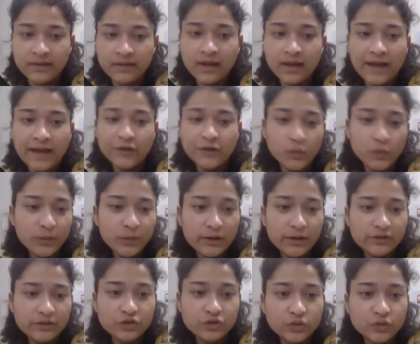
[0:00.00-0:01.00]
I hope you
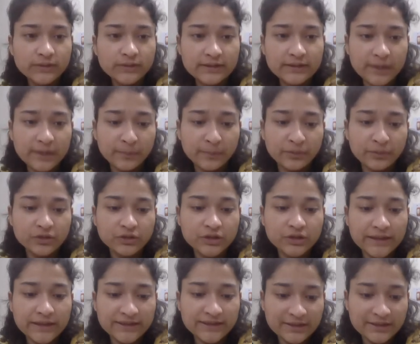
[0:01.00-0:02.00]
understood this approach.
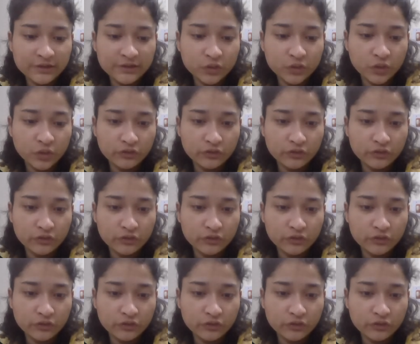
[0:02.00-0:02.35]
Let's see the code